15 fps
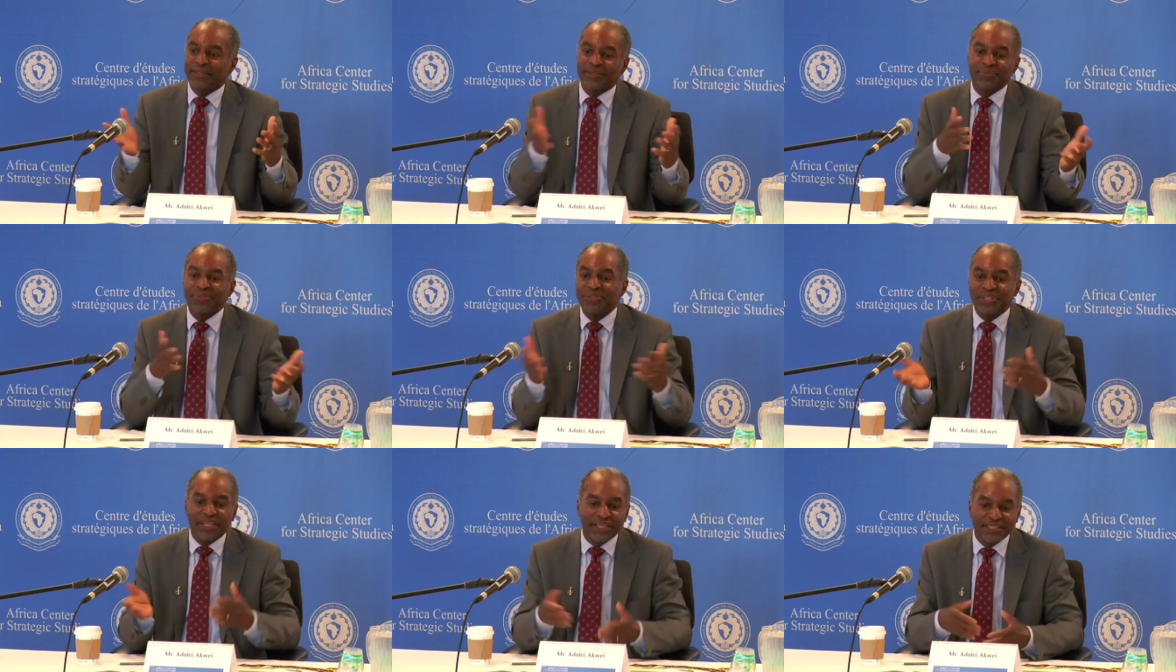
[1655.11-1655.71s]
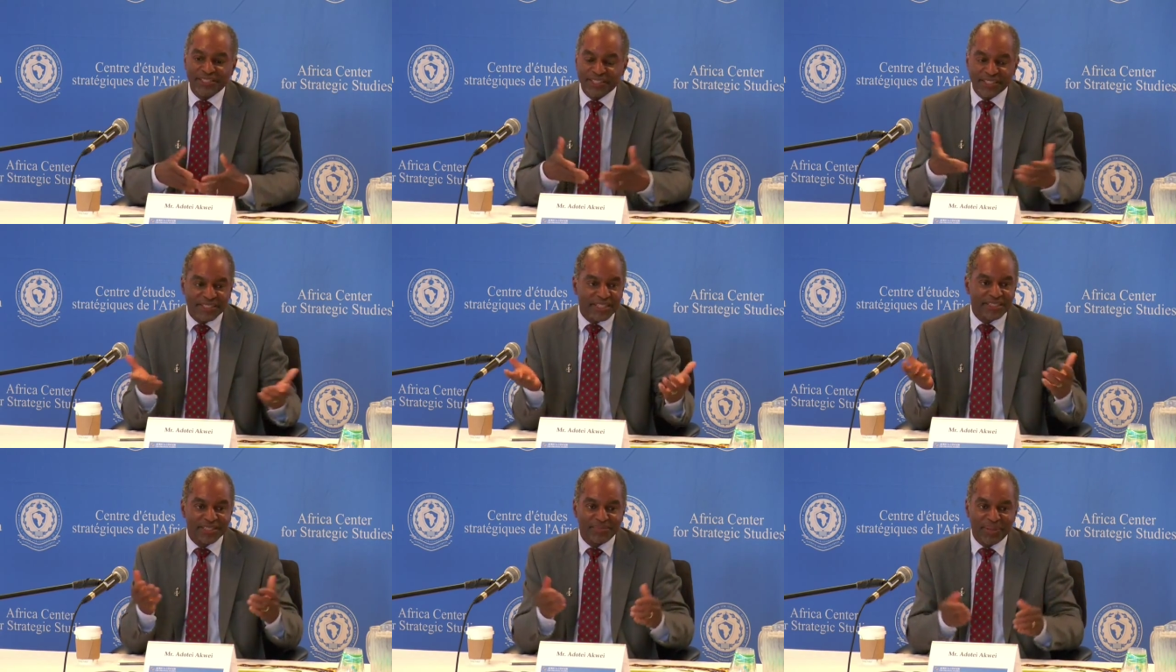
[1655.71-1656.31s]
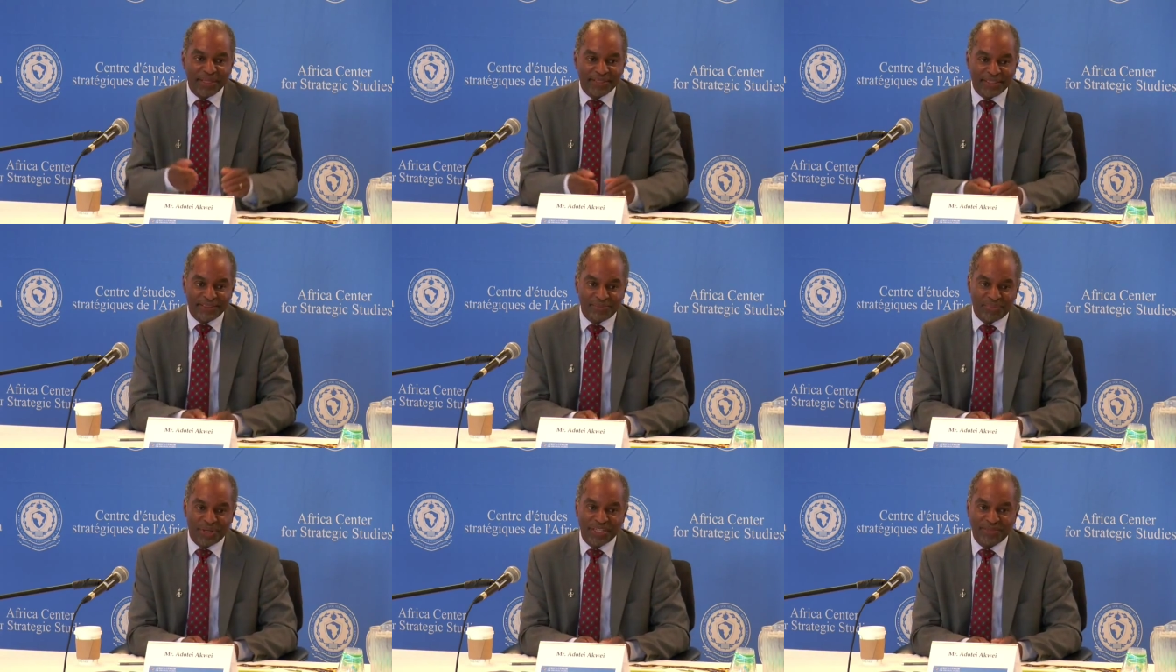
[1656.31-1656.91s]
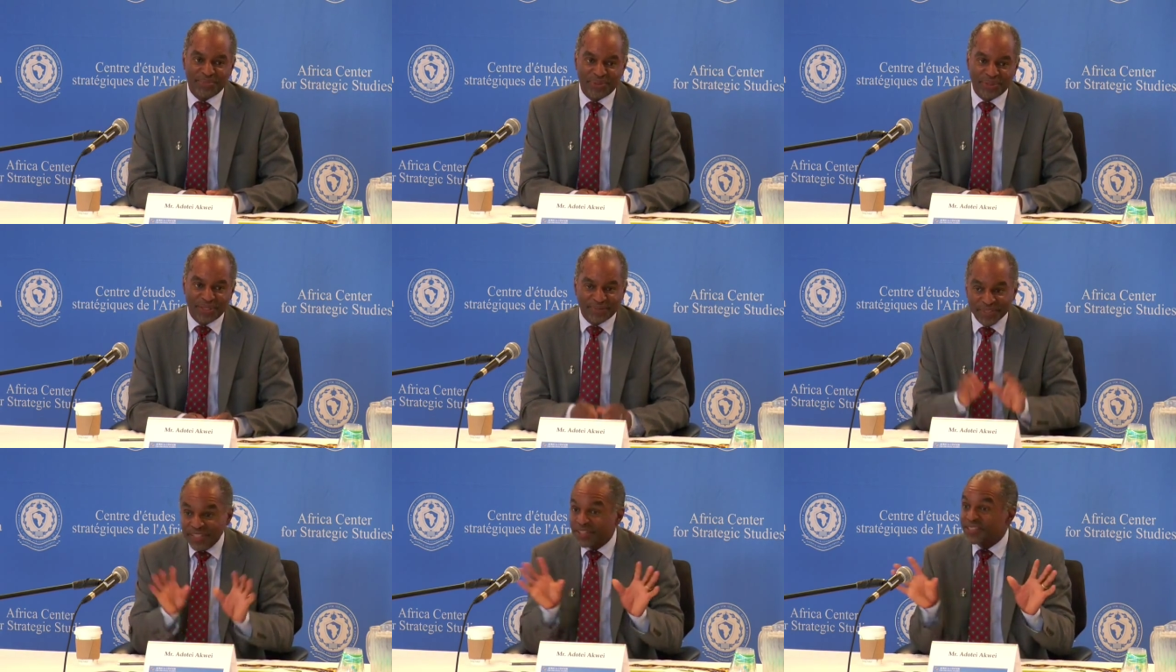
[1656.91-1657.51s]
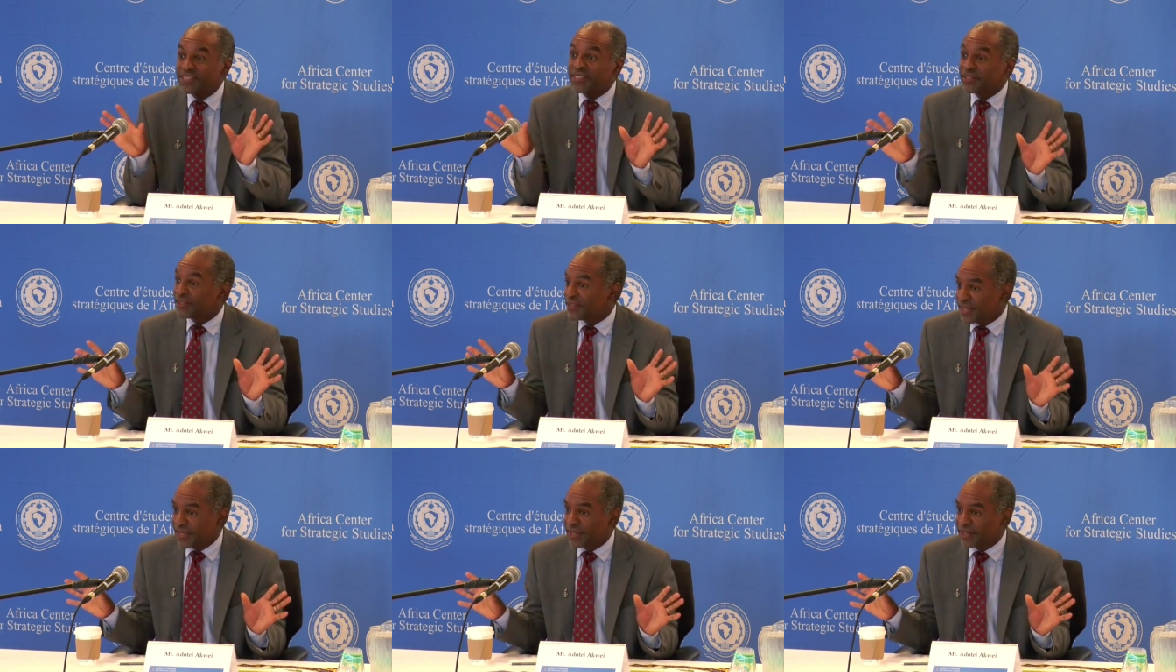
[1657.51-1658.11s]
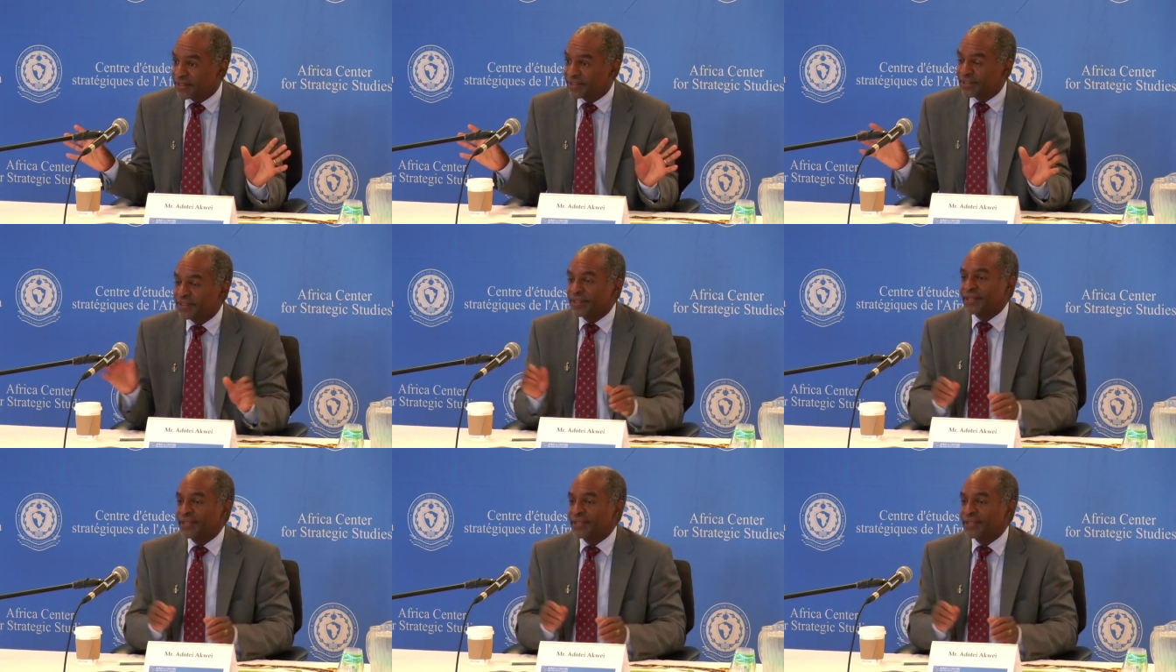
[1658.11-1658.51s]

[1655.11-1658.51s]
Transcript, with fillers: communications, independent press programs. They're still there,